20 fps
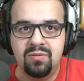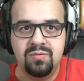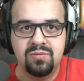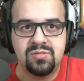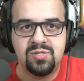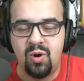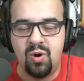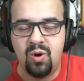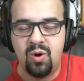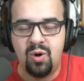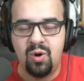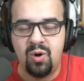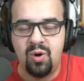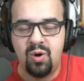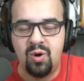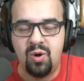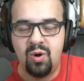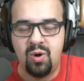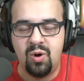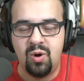So it wasn't
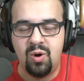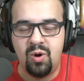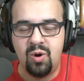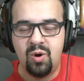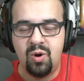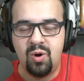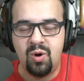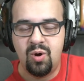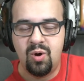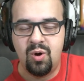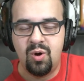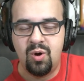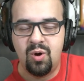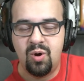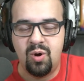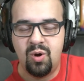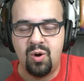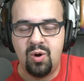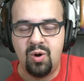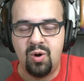live, but they wanted to
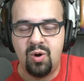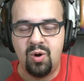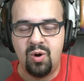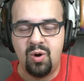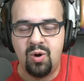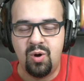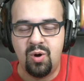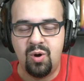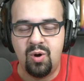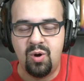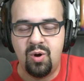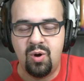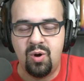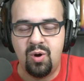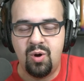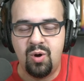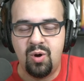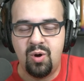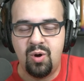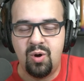watch their own performance.
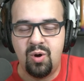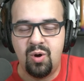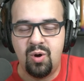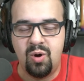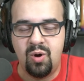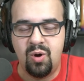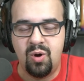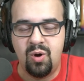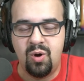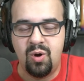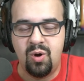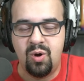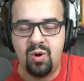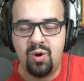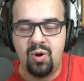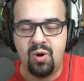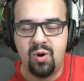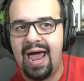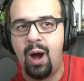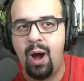So the show started like
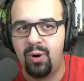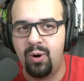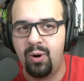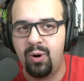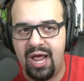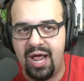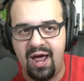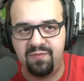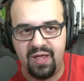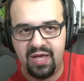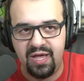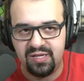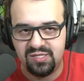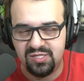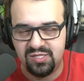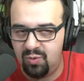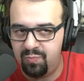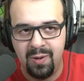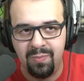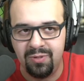an hour and a half
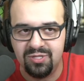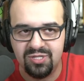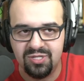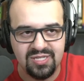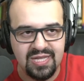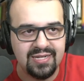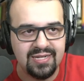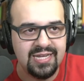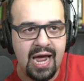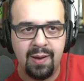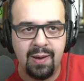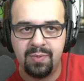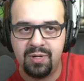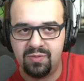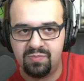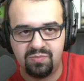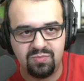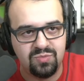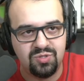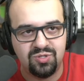late. So people just had
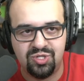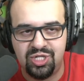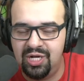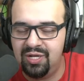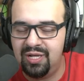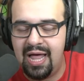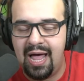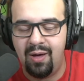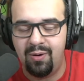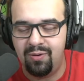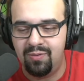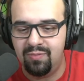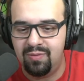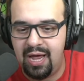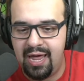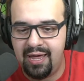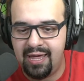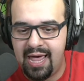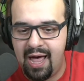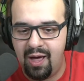time to chill out
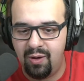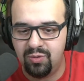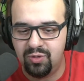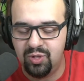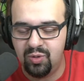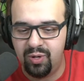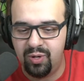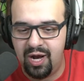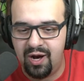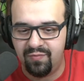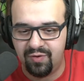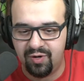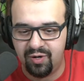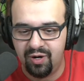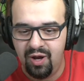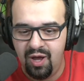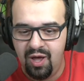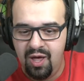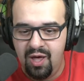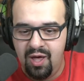and hang out and do
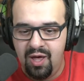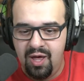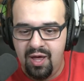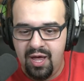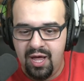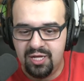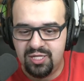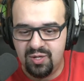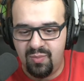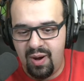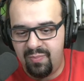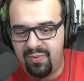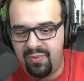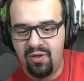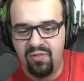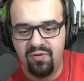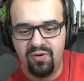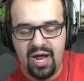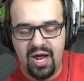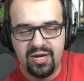whatever. And so my
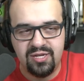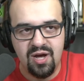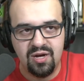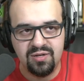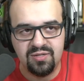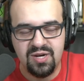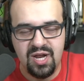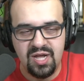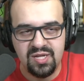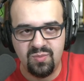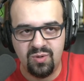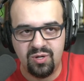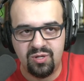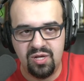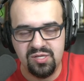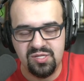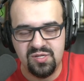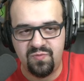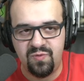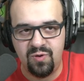brother and I talked to Dexter
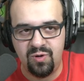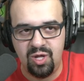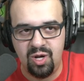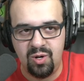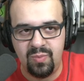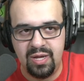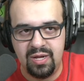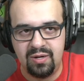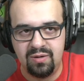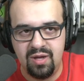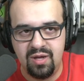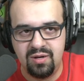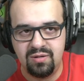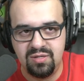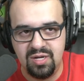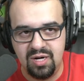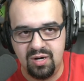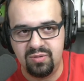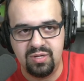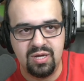McCluster for a little bit. And,
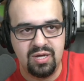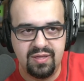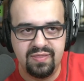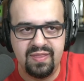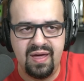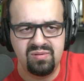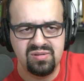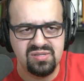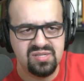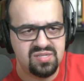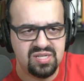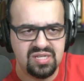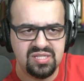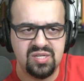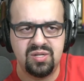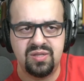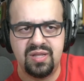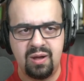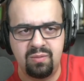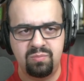that was a
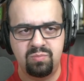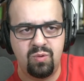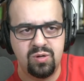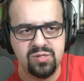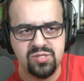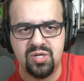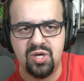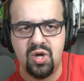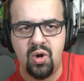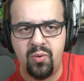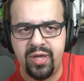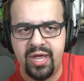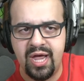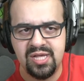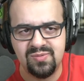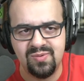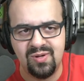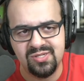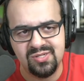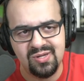season that wasn't going
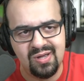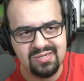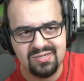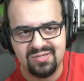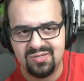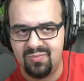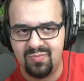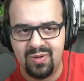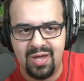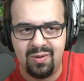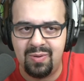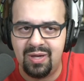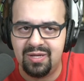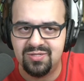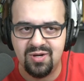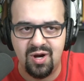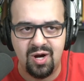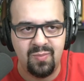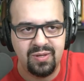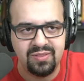as well. So I just told him, hey, man,
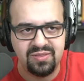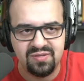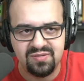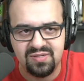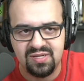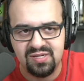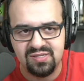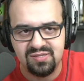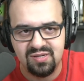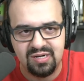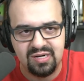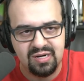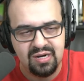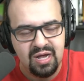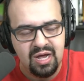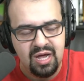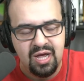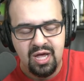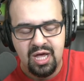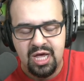sorry about the season.
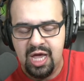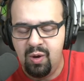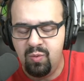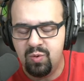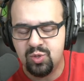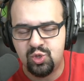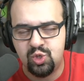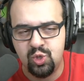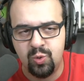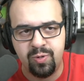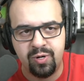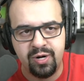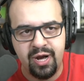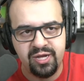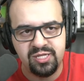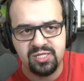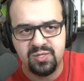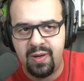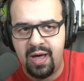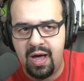He was super
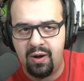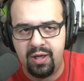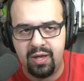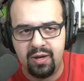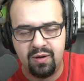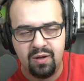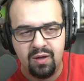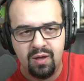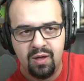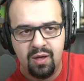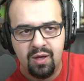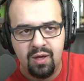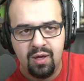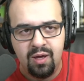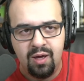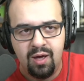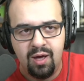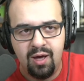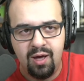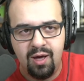nice about it.
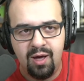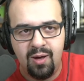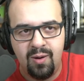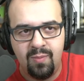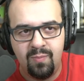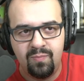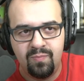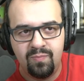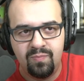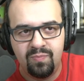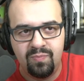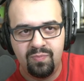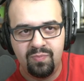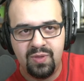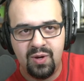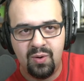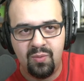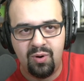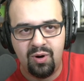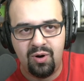
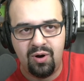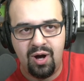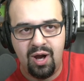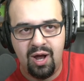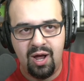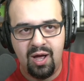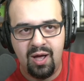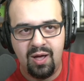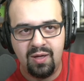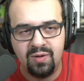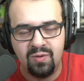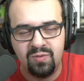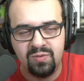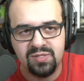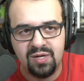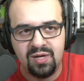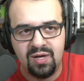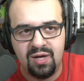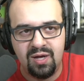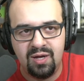There was
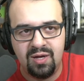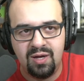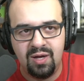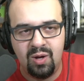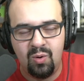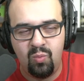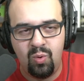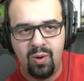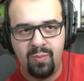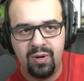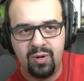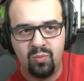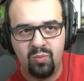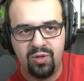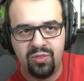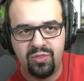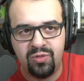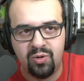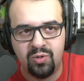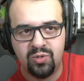a woman
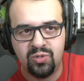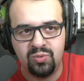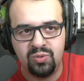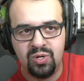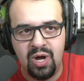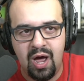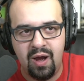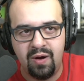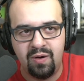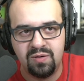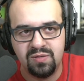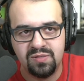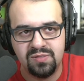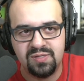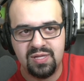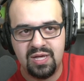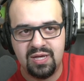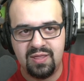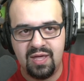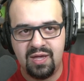with her two daughters.
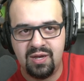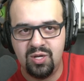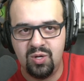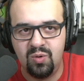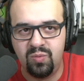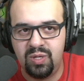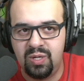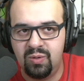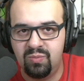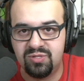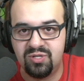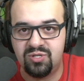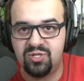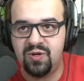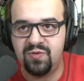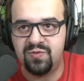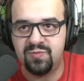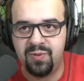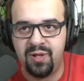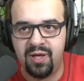They knew he was a
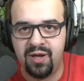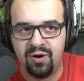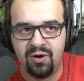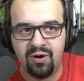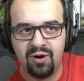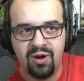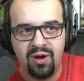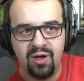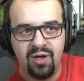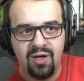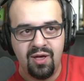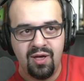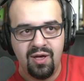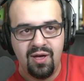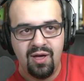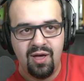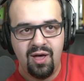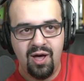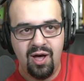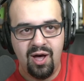Chiefs player.
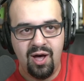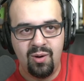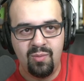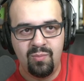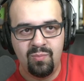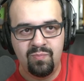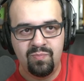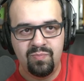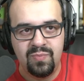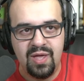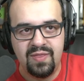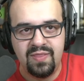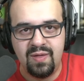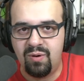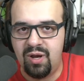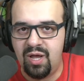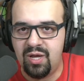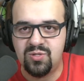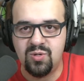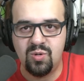And they were
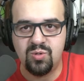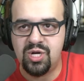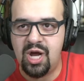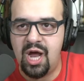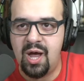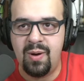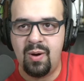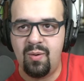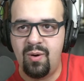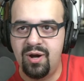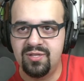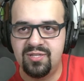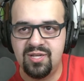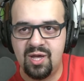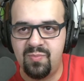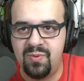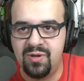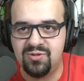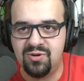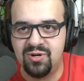like so shy about wanting to take a
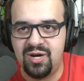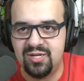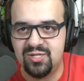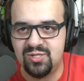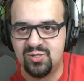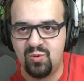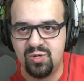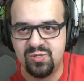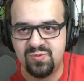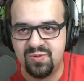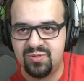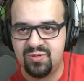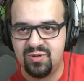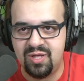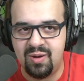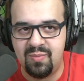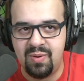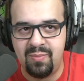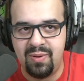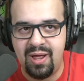picture. And I just whispered to
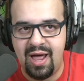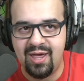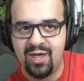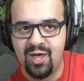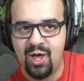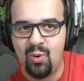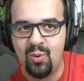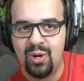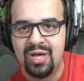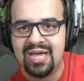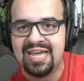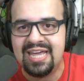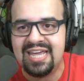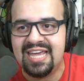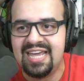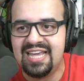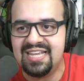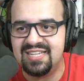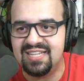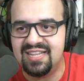them, I go,
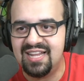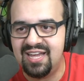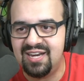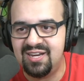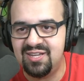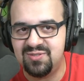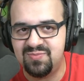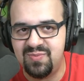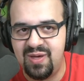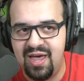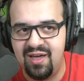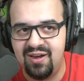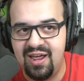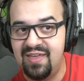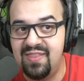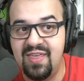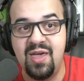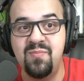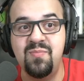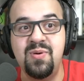he's a ladies' man.
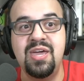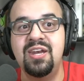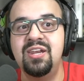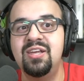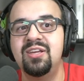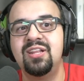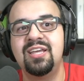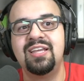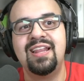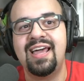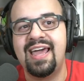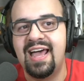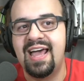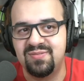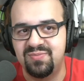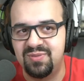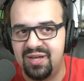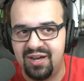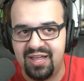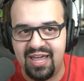And they immediately asked
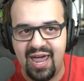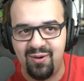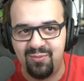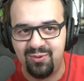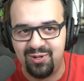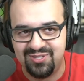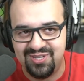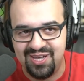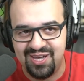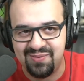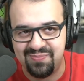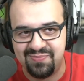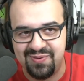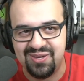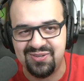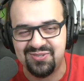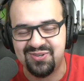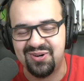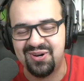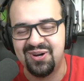me, they're like, hey, will you take a
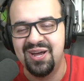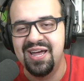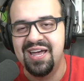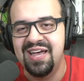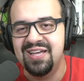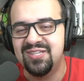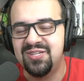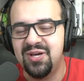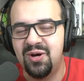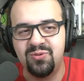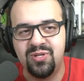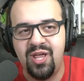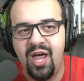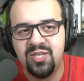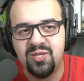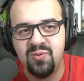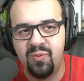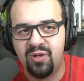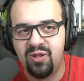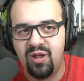picture? So
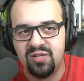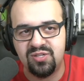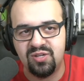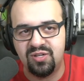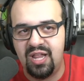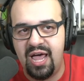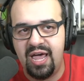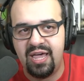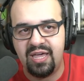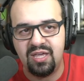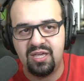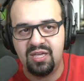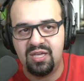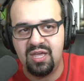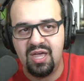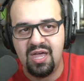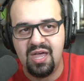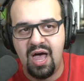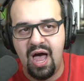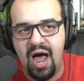Dexter McCluster,
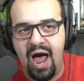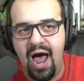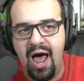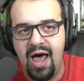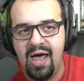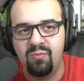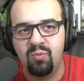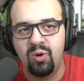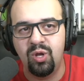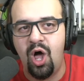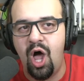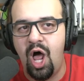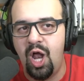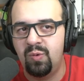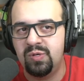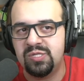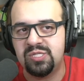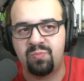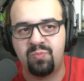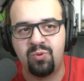I will
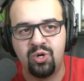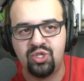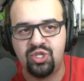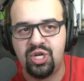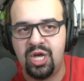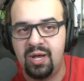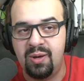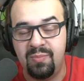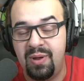always appreciate him.